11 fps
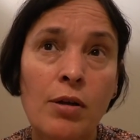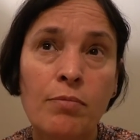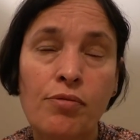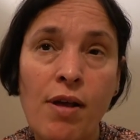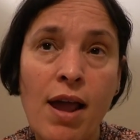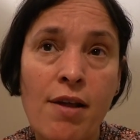
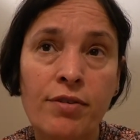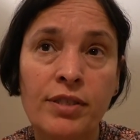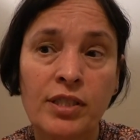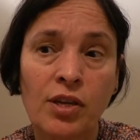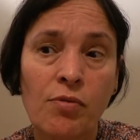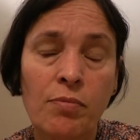prayer is
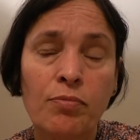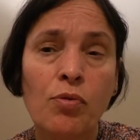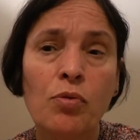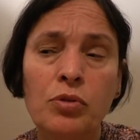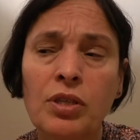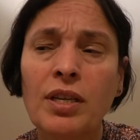so
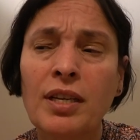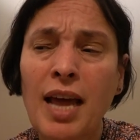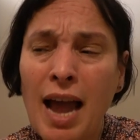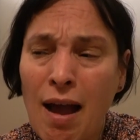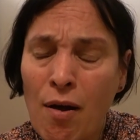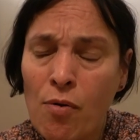important, and
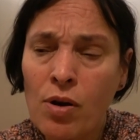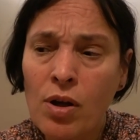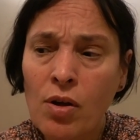how